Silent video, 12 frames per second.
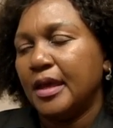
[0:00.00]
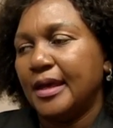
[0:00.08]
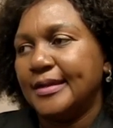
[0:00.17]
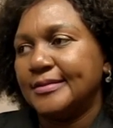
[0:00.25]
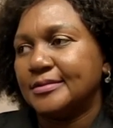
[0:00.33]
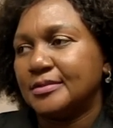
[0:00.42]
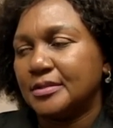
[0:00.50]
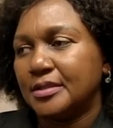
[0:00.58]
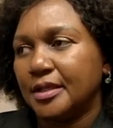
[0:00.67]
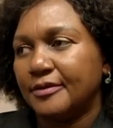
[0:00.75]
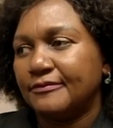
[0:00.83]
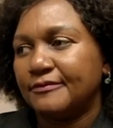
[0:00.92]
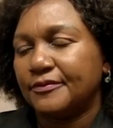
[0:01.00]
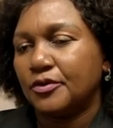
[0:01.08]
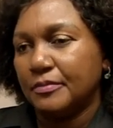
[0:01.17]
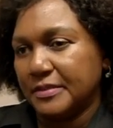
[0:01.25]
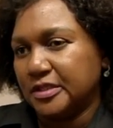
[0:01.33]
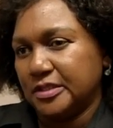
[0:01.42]
and they've
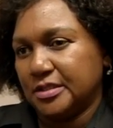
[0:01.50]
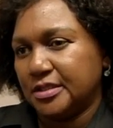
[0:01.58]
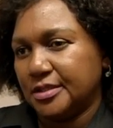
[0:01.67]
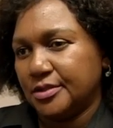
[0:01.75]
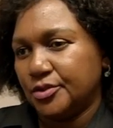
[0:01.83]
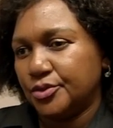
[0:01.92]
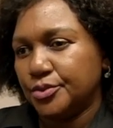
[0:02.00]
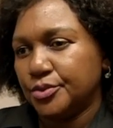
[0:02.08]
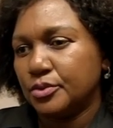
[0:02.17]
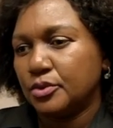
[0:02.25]
committed to